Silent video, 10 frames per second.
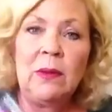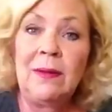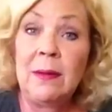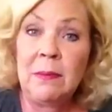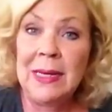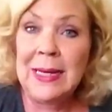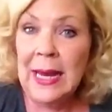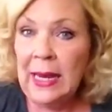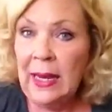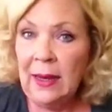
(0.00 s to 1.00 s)
one sent me
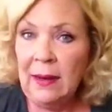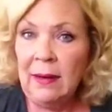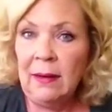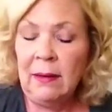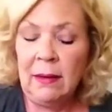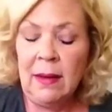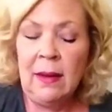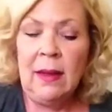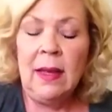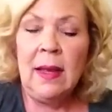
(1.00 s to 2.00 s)
naked.
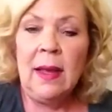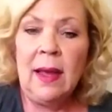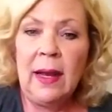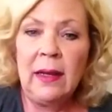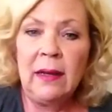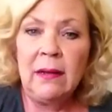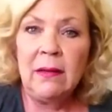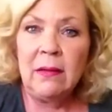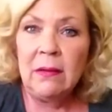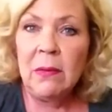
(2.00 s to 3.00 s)
And
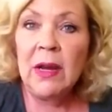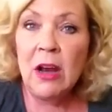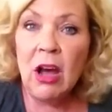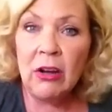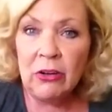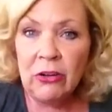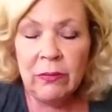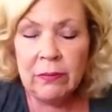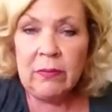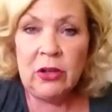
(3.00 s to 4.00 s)
my daughter
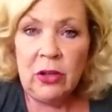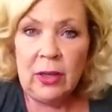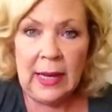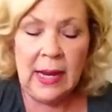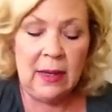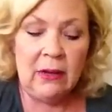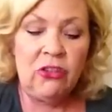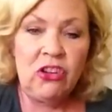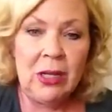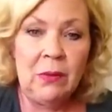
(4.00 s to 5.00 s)
took naked.
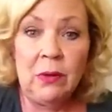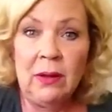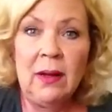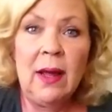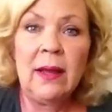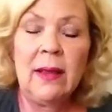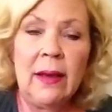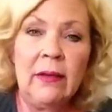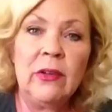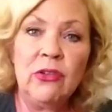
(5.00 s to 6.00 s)
She really liked
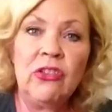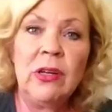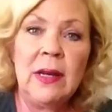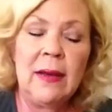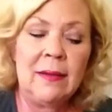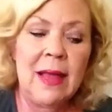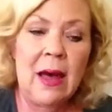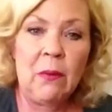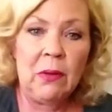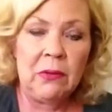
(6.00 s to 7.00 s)
that. So she has
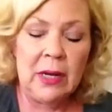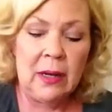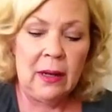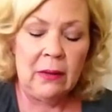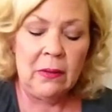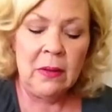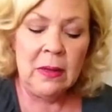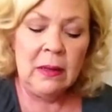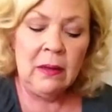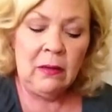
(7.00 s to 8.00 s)
that one right now.
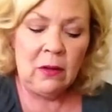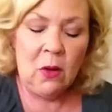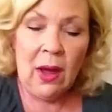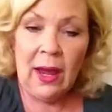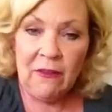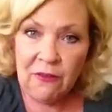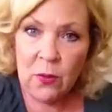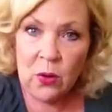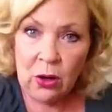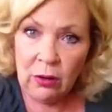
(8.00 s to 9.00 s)
So I have
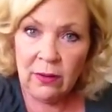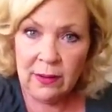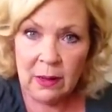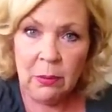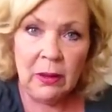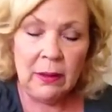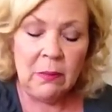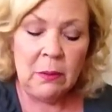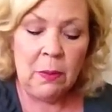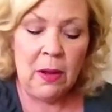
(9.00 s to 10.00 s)
four Deborah Lippmann